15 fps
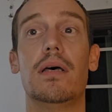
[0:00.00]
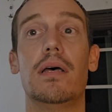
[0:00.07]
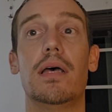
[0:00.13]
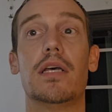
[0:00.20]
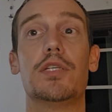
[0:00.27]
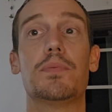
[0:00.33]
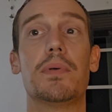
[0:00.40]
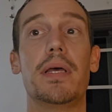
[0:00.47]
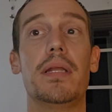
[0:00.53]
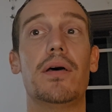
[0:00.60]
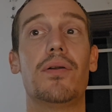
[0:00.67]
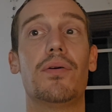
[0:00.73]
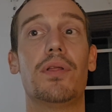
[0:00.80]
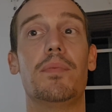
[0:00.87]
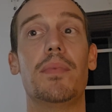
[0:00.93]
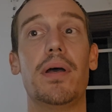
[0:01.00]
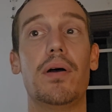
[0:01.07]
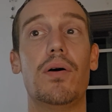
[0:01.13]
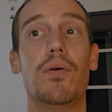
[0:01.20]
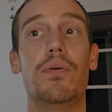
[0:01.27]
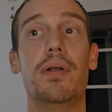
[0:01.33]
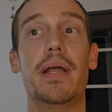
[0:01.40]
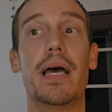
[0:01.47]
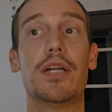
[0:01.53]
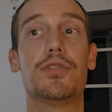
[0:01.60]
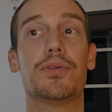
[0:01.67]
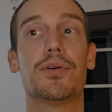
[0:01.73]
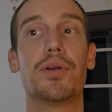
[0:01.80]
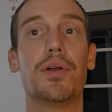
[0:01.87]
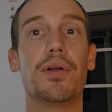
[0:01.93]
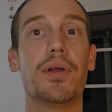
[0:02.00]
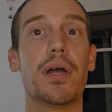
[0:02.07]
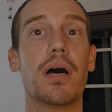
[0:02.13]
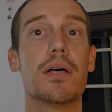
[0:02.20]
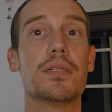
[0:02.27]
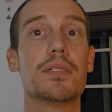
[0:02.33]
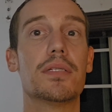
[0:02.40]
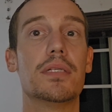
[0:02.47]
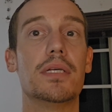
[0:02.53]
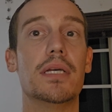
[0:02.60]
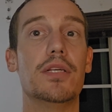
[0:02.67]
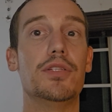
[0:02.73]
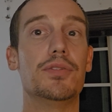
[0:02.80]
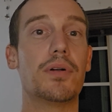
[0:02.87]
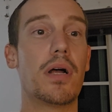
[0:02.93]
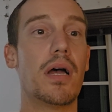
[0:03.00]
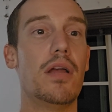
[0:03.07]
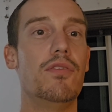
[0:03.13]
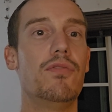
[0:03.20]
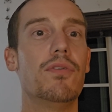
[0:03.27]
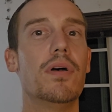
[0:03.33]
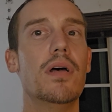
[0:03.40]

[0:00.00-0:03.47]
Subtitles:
explain not only my own natural curiosity and drive,